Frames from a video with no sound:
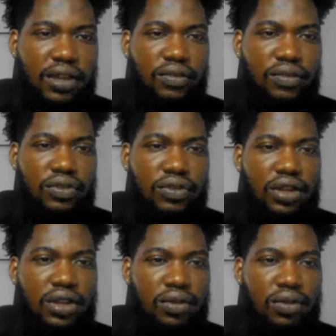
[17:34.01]
So click on
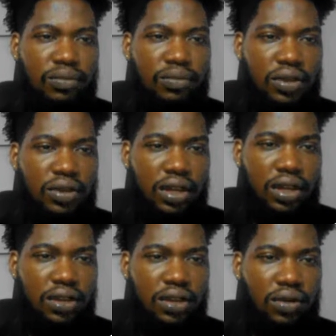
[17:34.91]
bulk and click
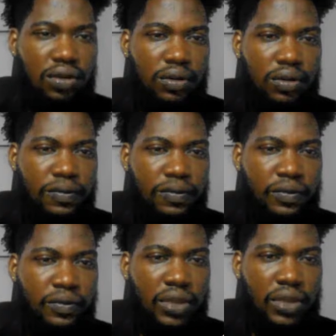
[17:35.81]
on
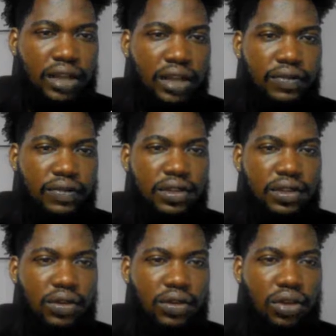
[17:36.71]
activate. Then click
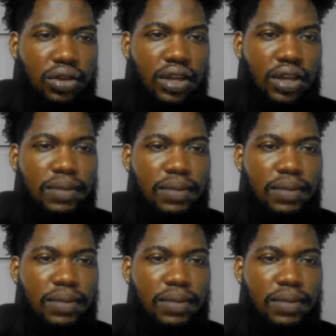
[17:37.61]
on apply.